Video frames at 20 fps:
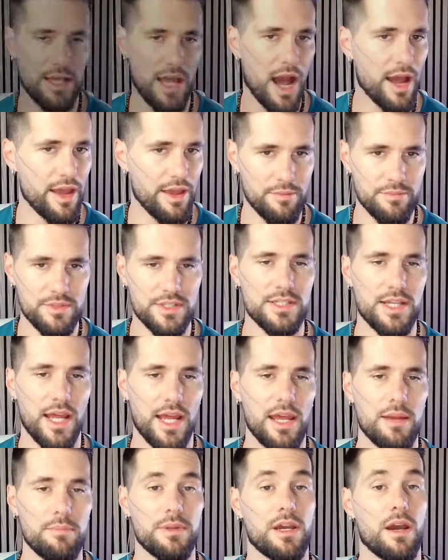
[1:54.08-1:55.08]
I am
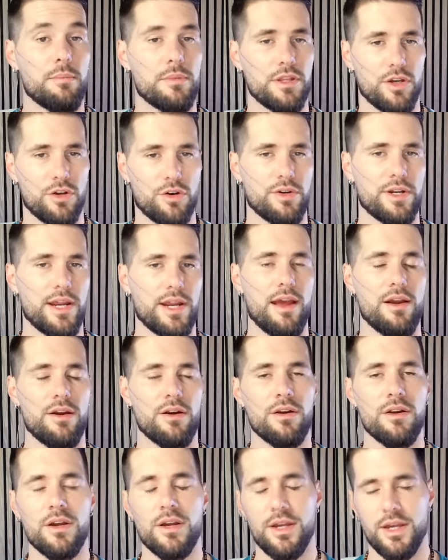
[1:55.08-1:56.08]
state, becoming the
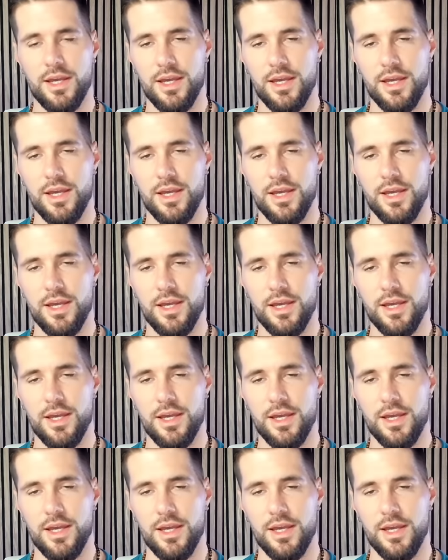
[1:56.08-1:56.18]
creator,